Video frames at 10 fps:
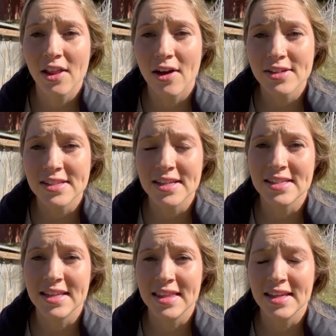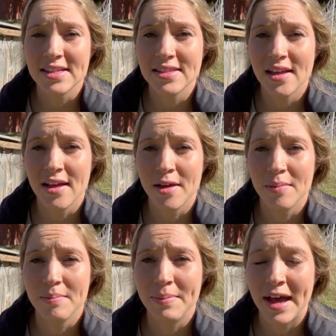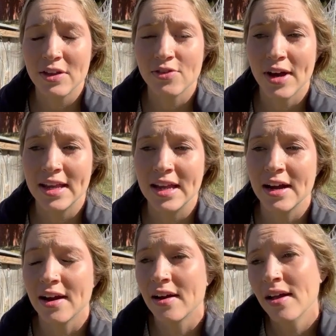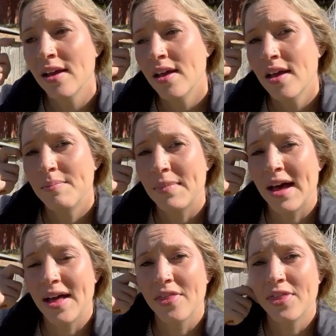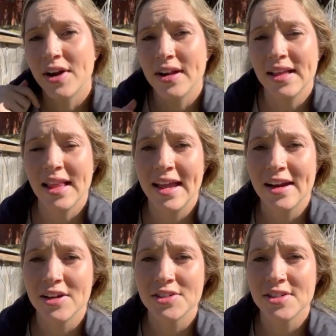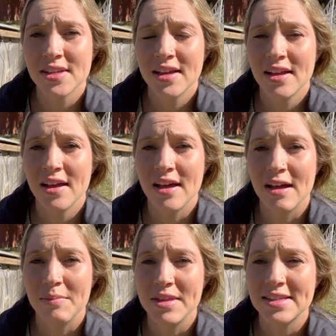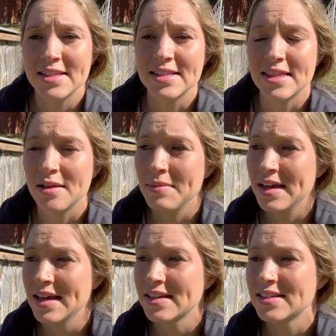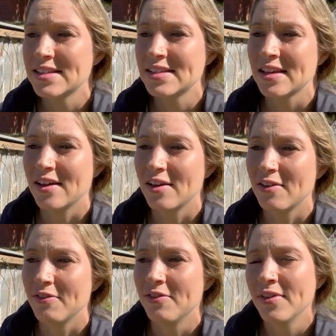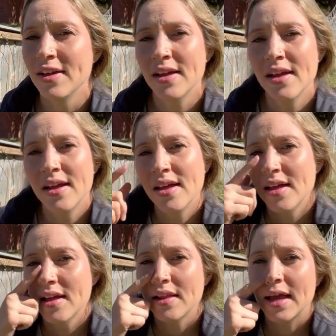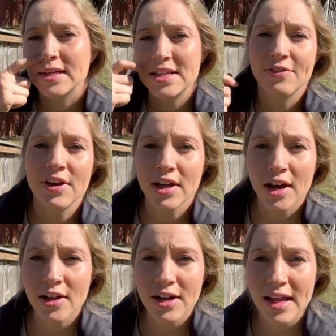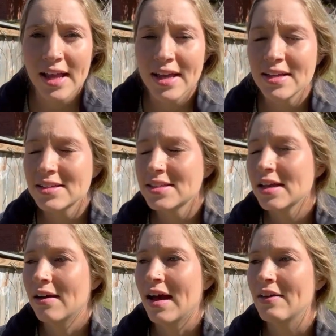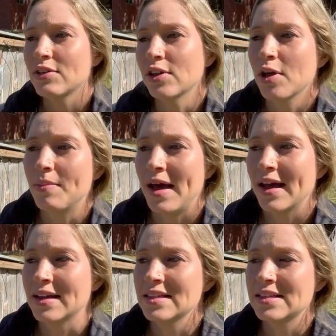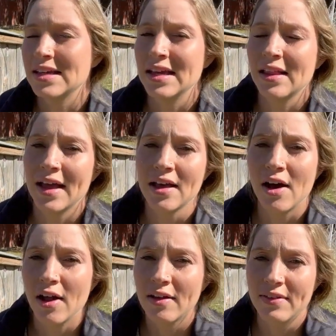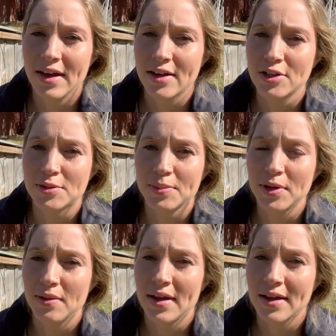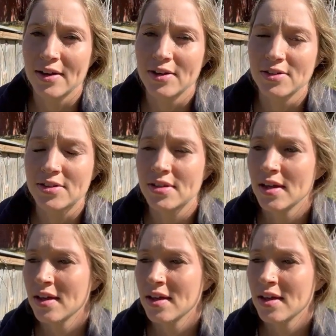losses in this batch right here, my 30 layers. This is the mix of like different colored eggs. I'll have to look back and see, like olive eggers, blue eggers,